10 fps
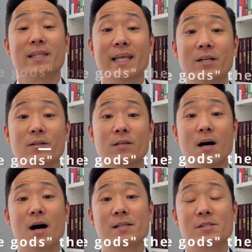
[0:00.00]
little
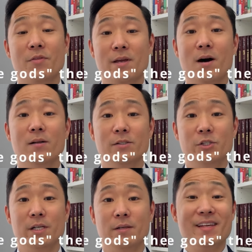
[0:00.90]
God's
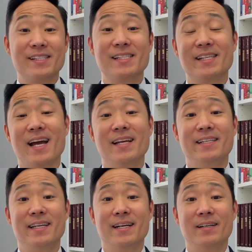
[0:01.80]
theology. This is the
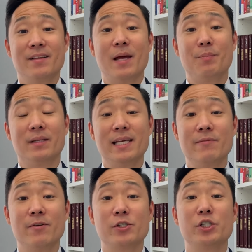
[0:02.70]
idea that
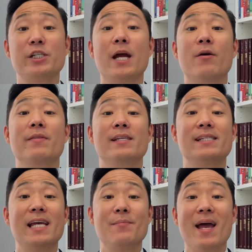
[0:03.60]
believers share in the
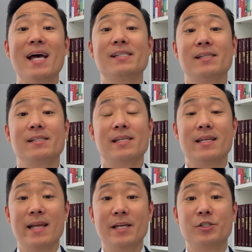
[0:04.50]
same essence
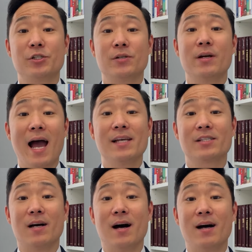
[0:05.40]
and nature as
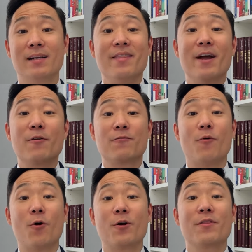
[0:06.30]
God,
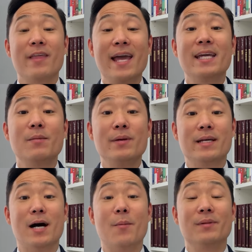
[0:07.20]
therefore they can
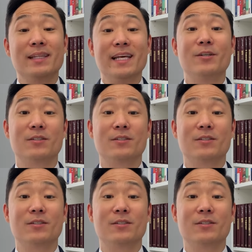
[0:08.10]
become little